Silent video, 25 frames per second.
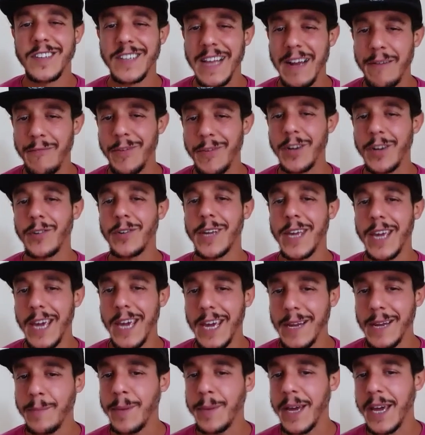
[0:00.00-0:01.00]
that real
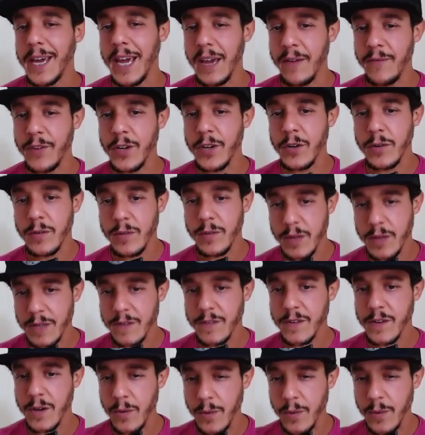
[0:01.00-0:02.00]
king behavior
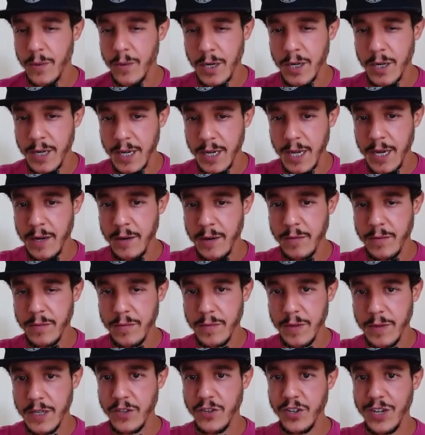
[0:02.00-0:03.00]
that's going on now.
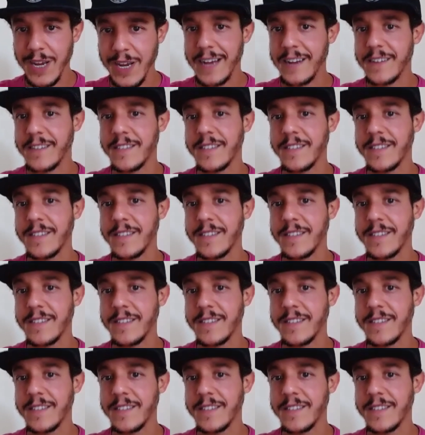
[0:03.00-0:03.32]
Like Jax.